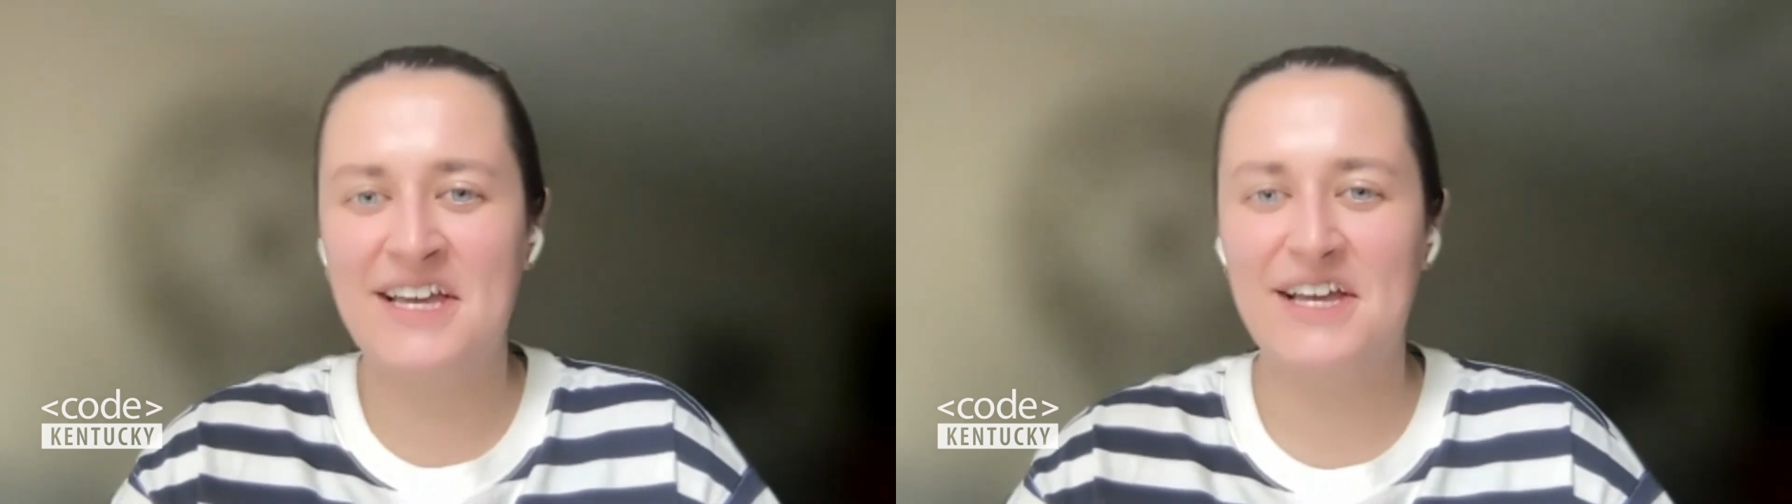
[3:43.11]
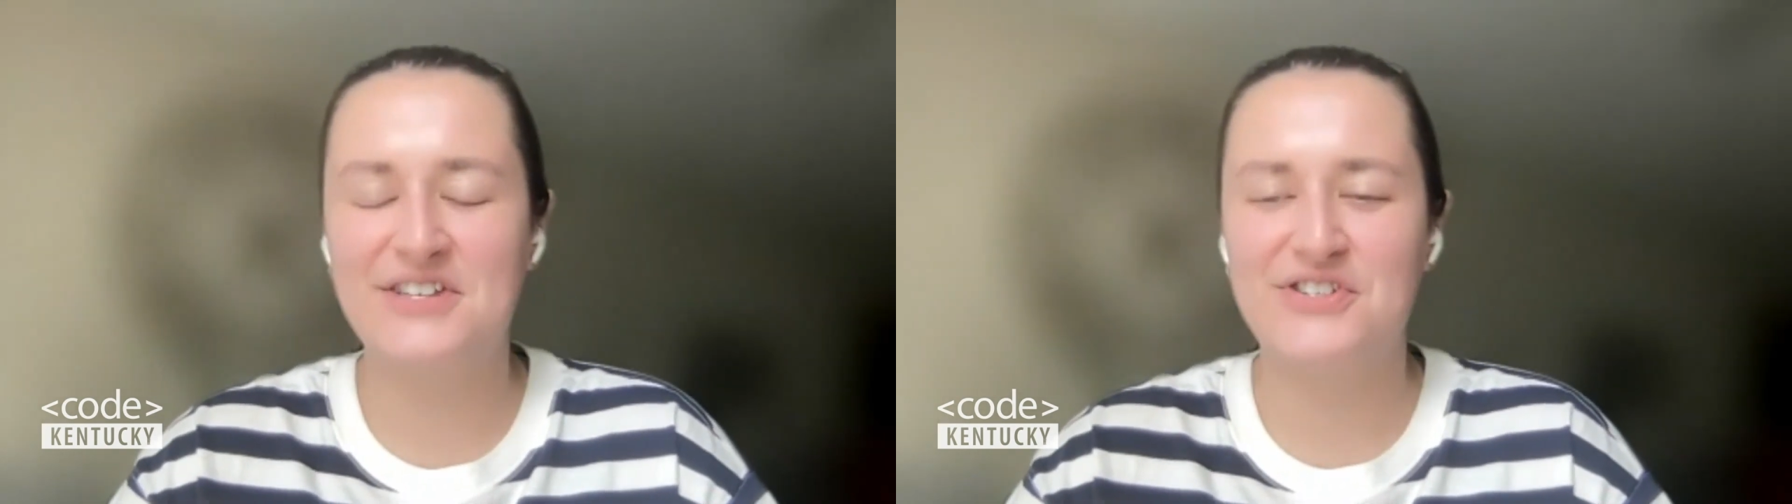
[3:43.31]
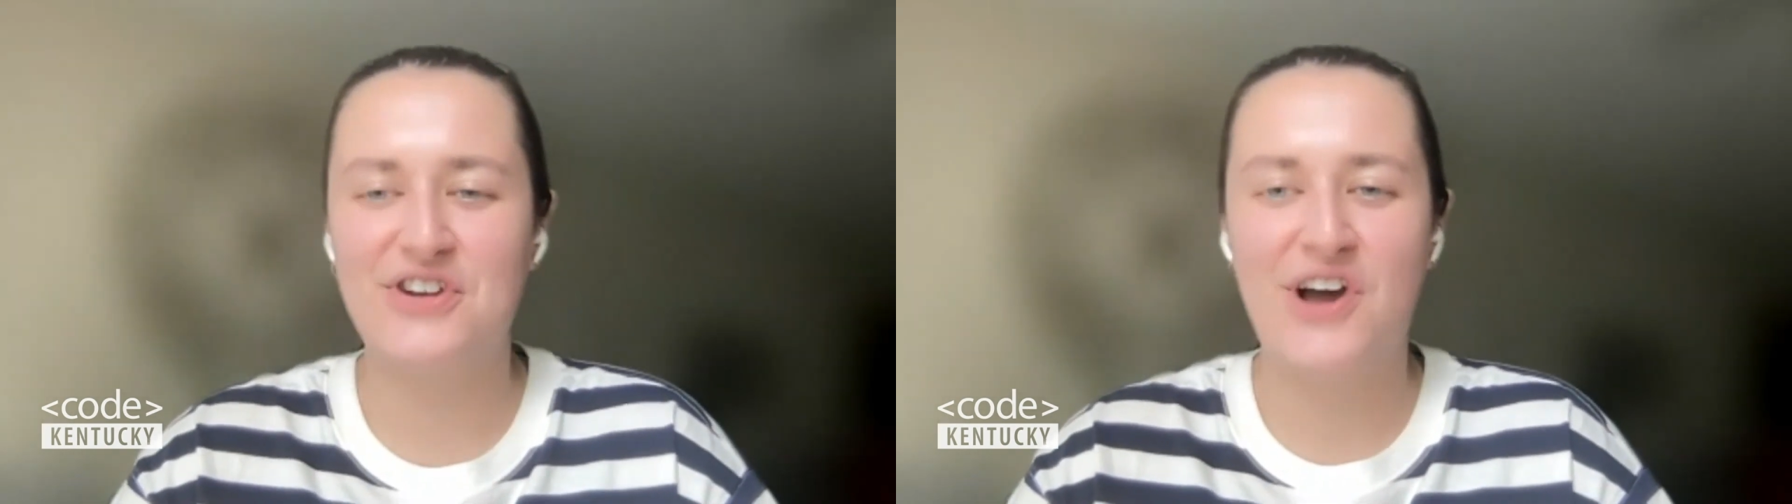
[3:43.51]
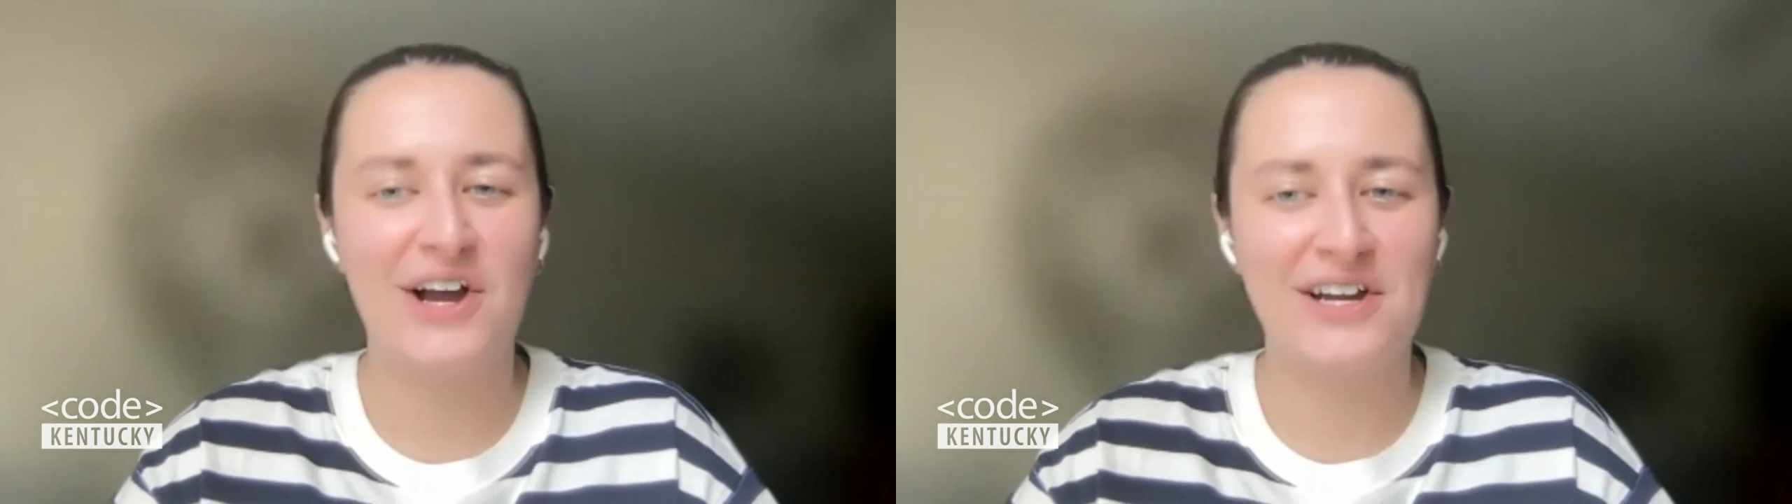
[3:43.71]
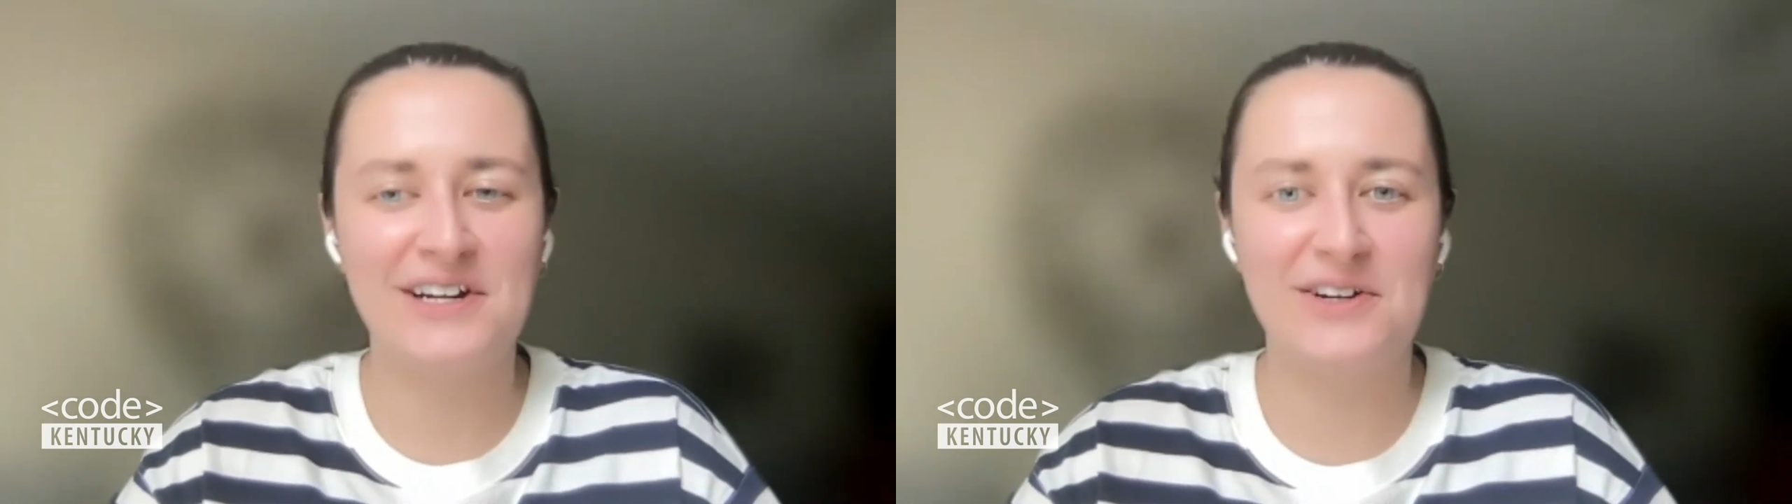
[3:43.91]
is
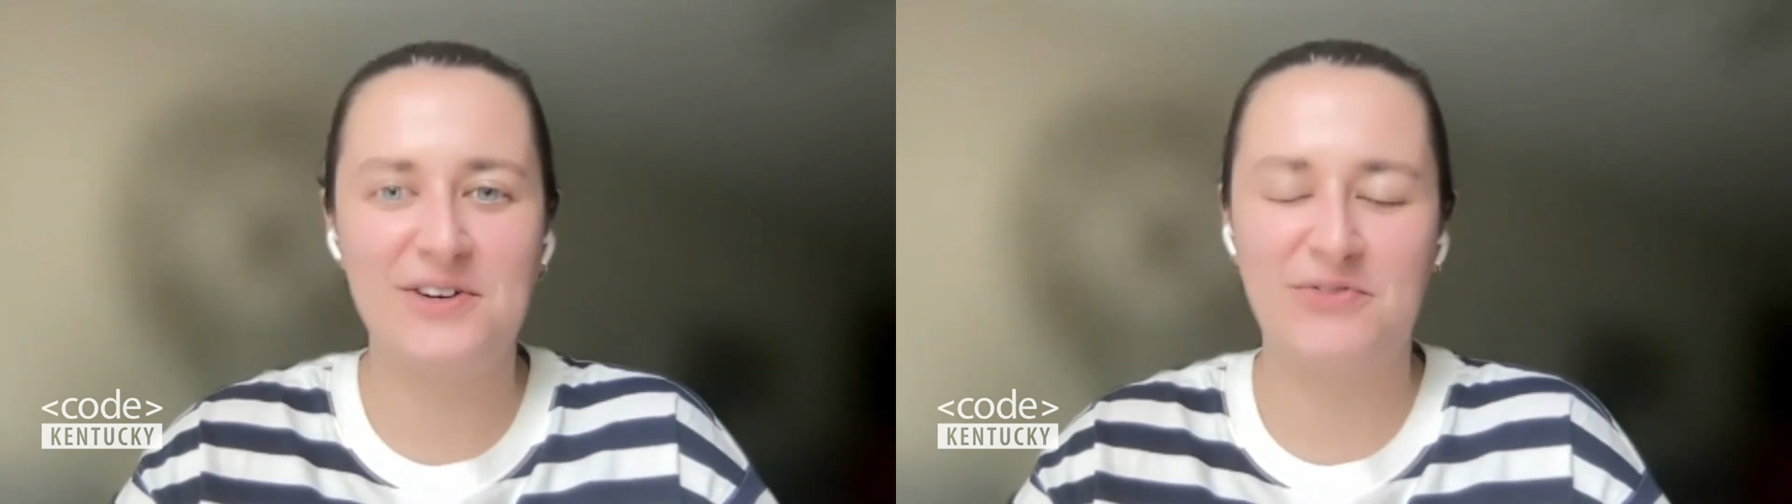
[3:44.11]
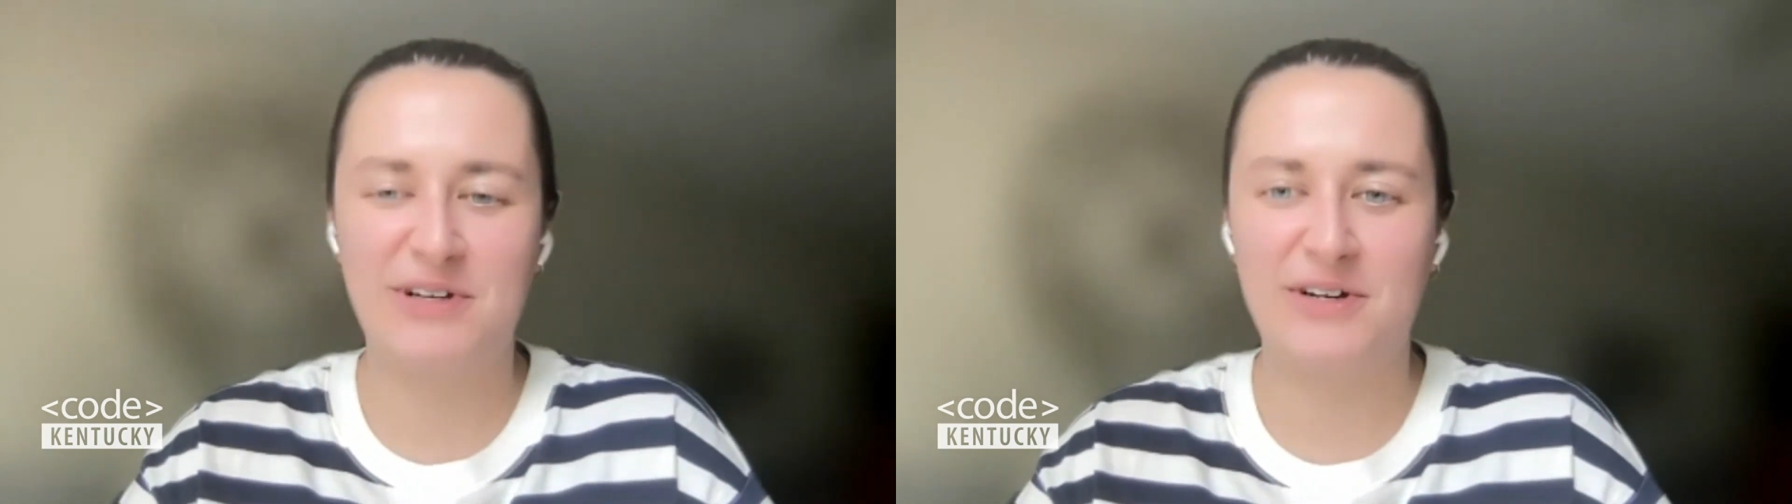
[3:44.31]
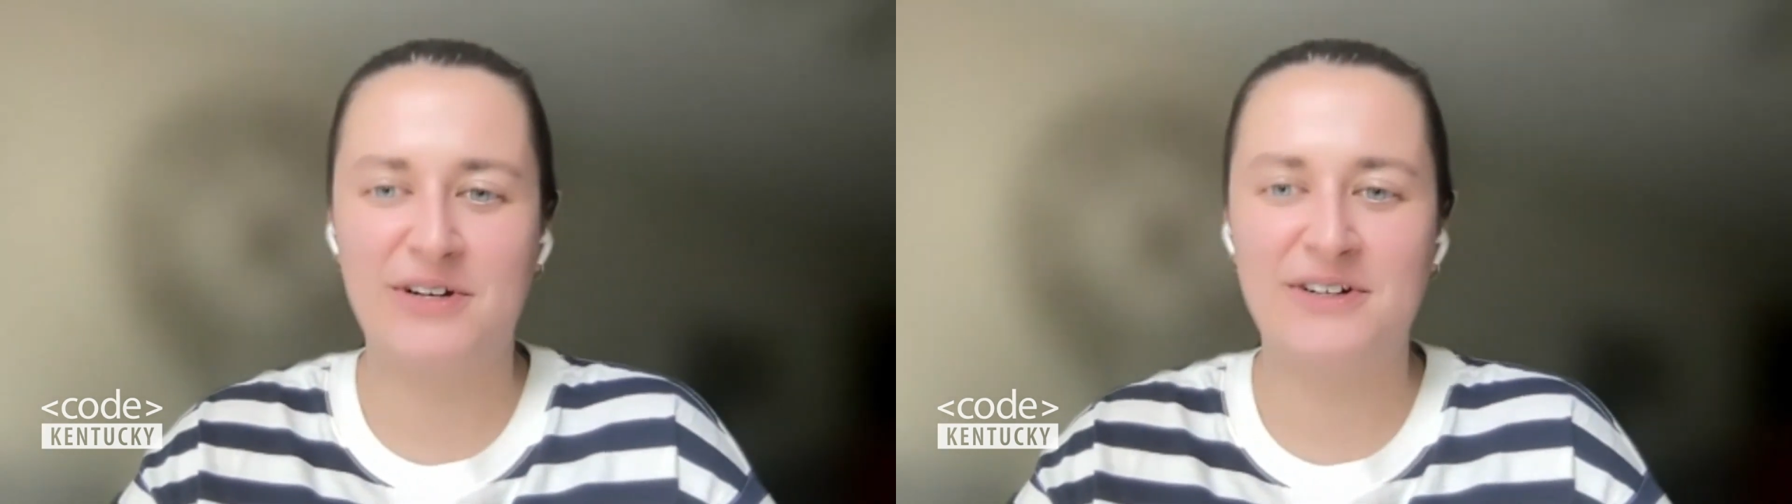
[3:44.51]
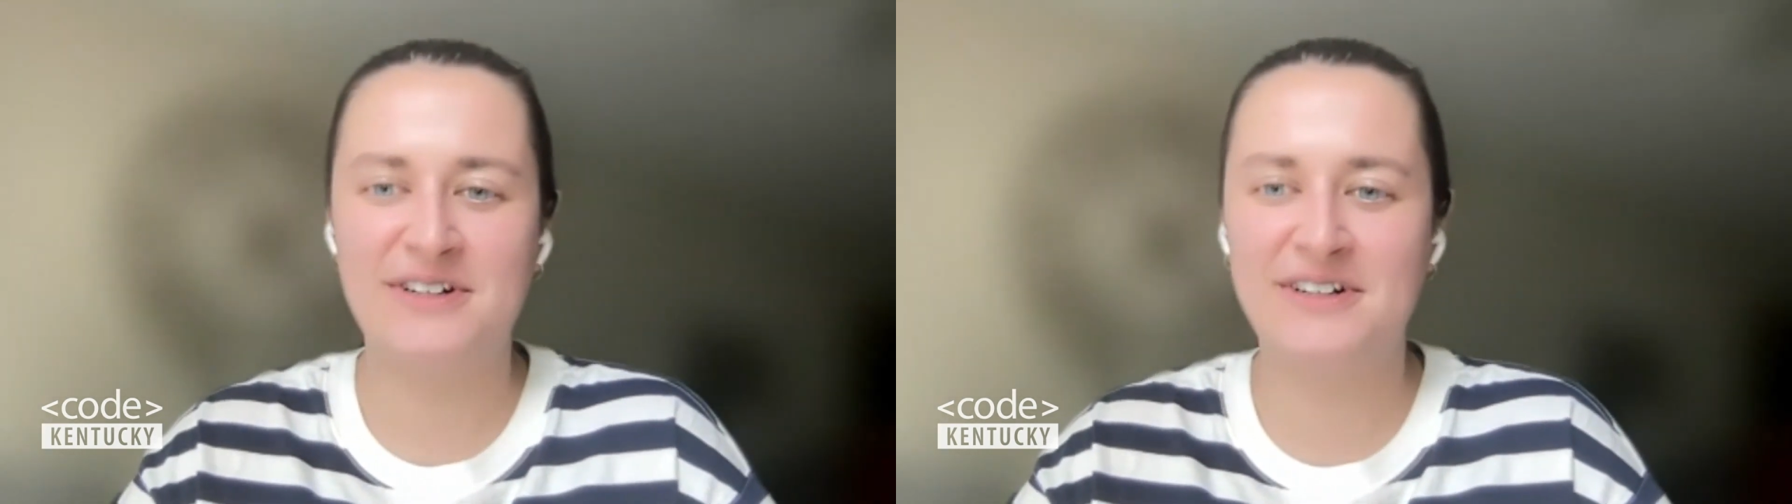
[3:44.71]
not going to interfere